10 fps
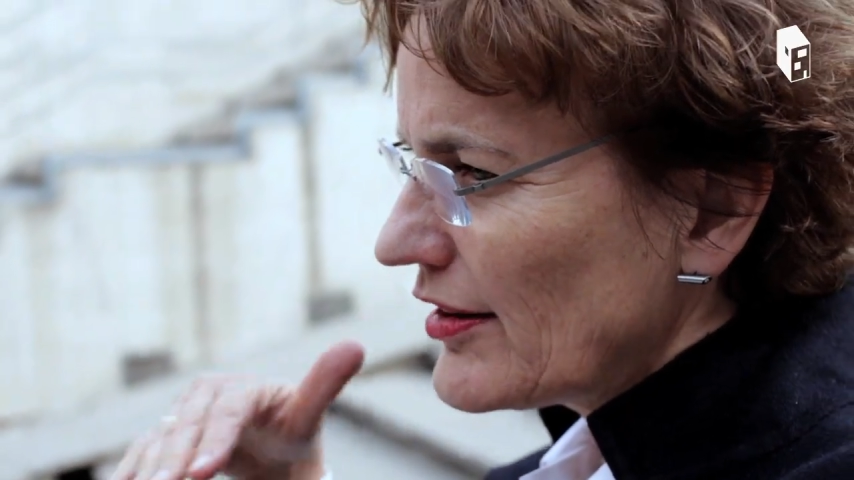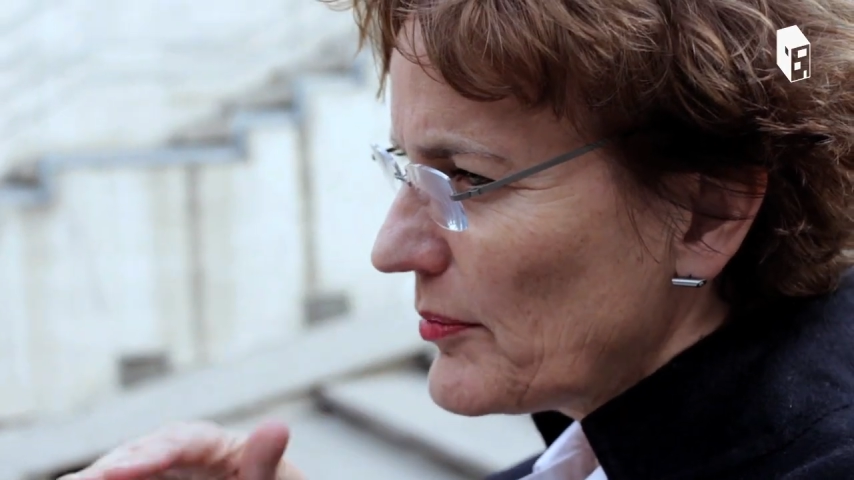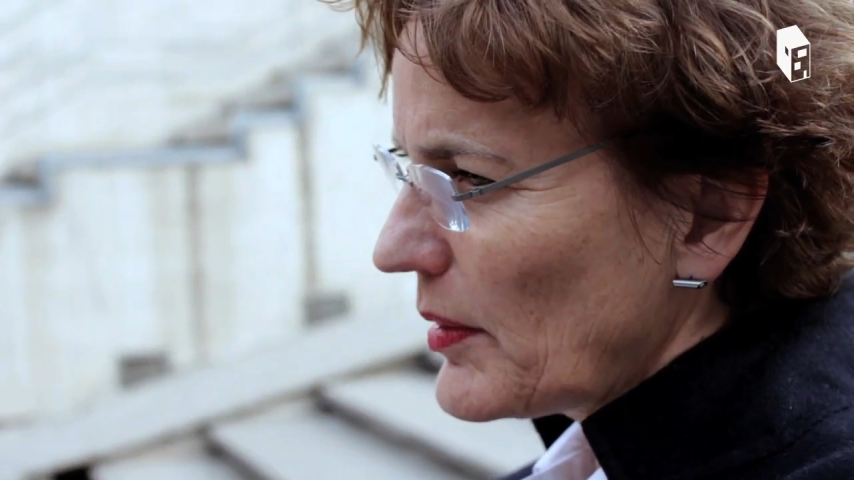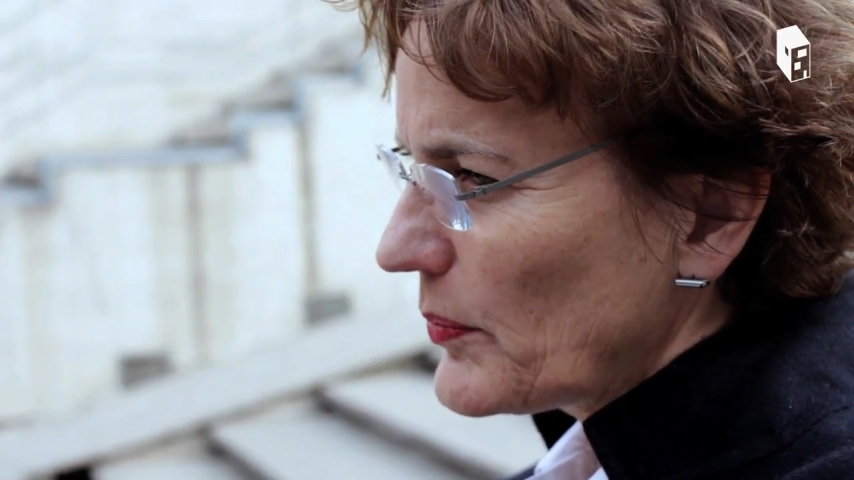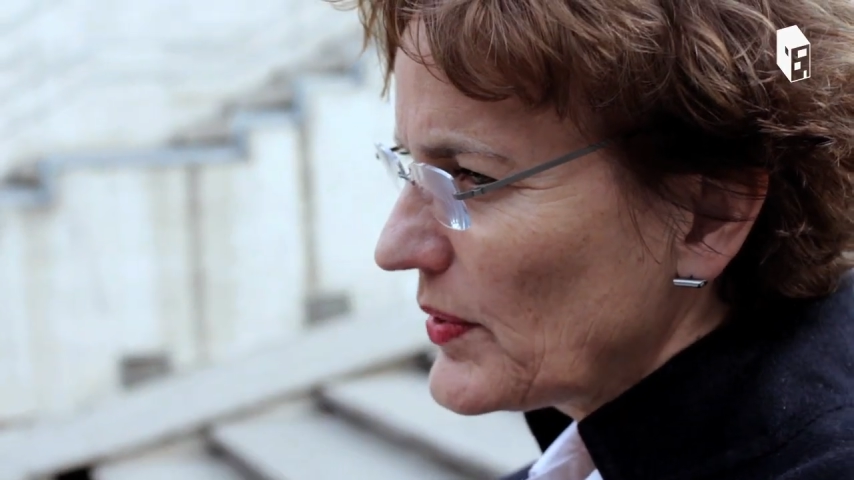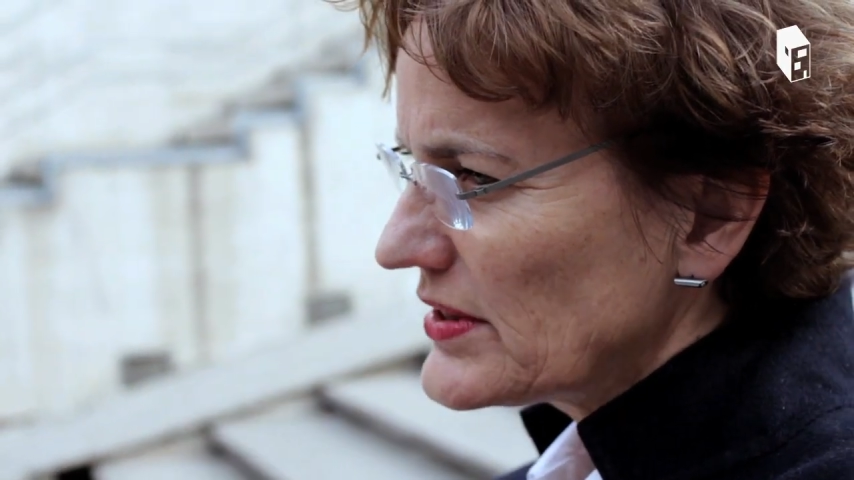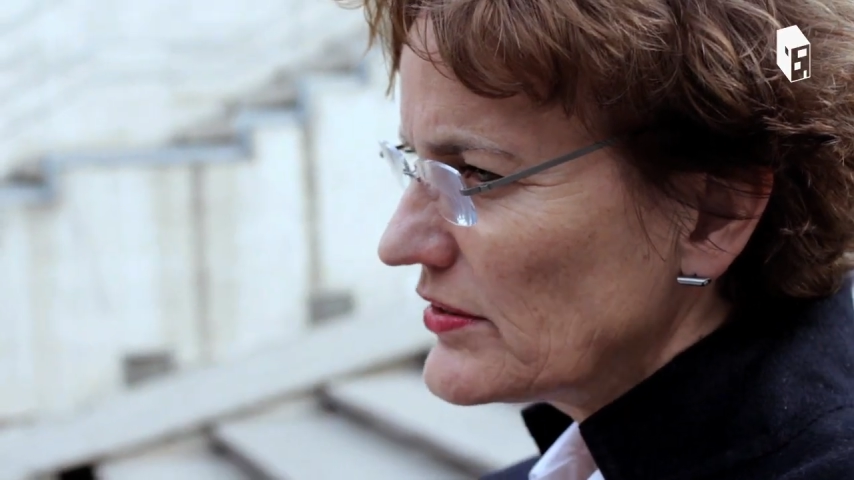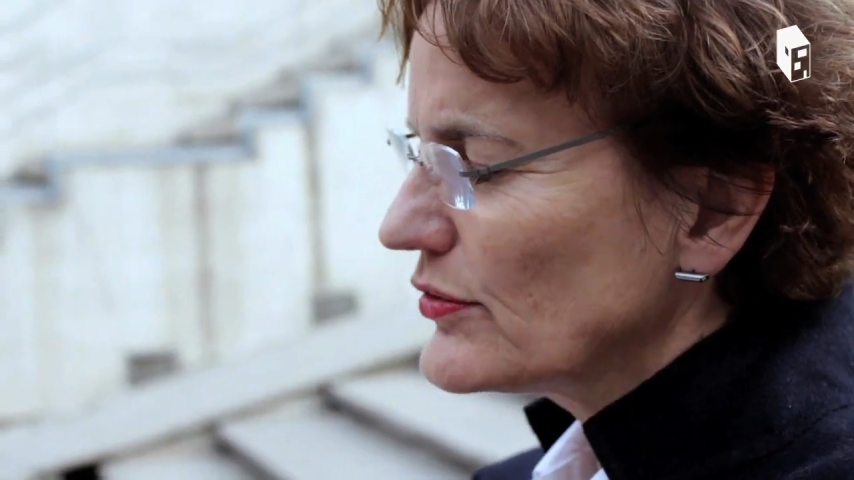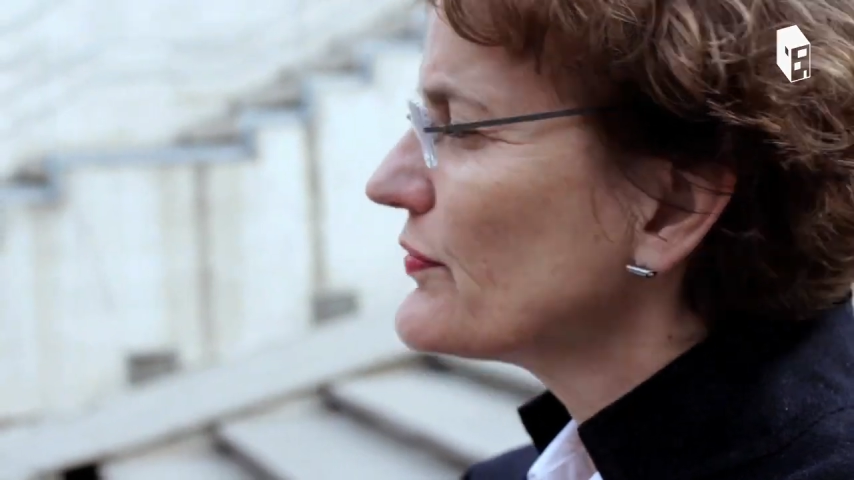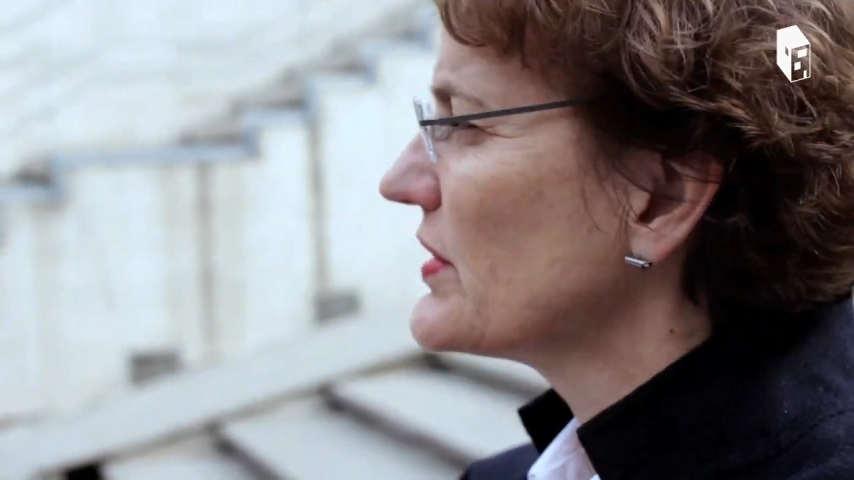come up
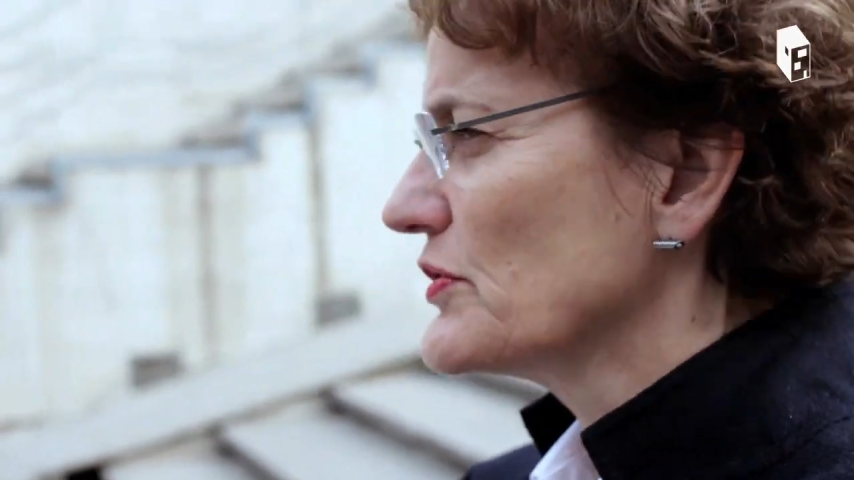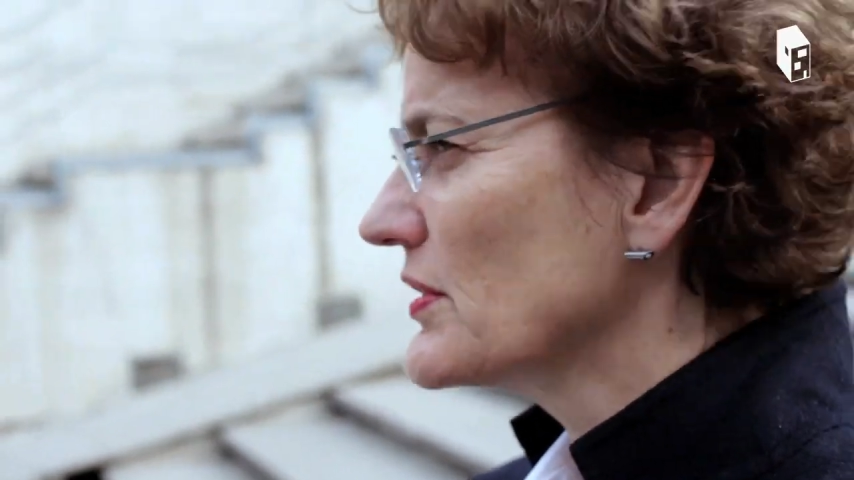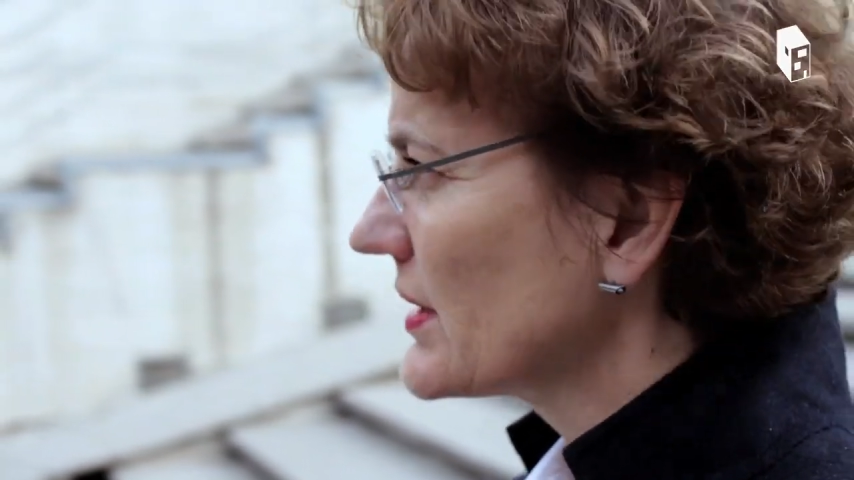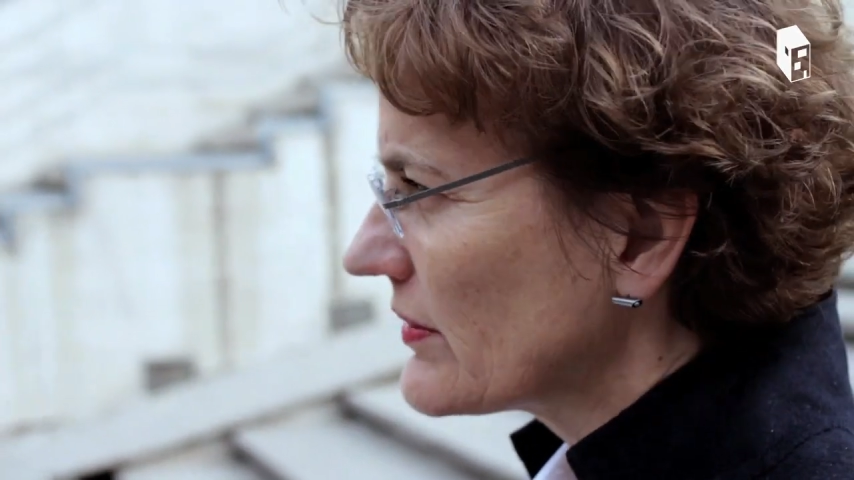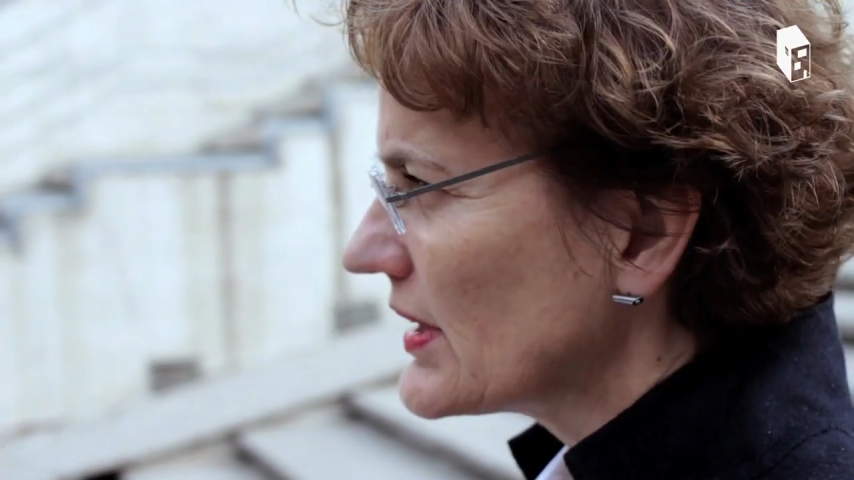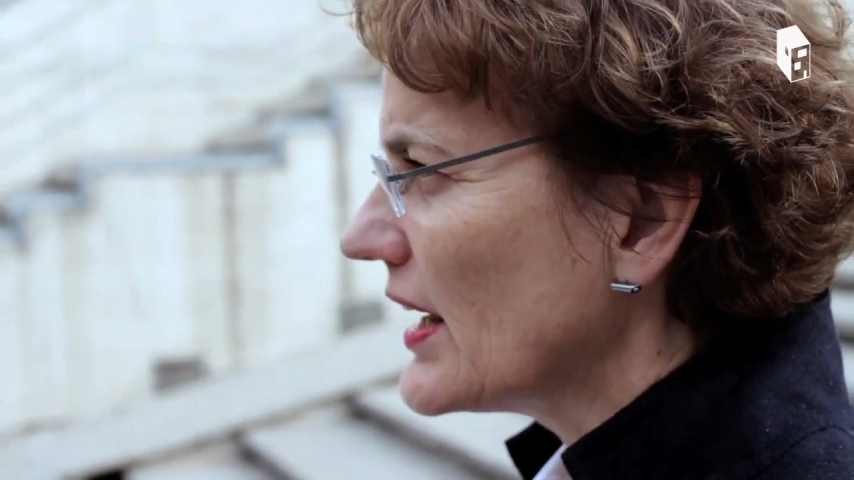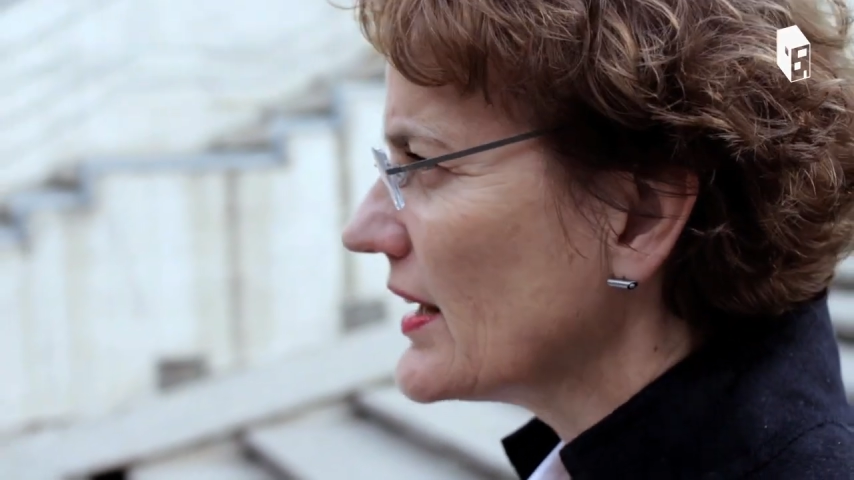with new visionary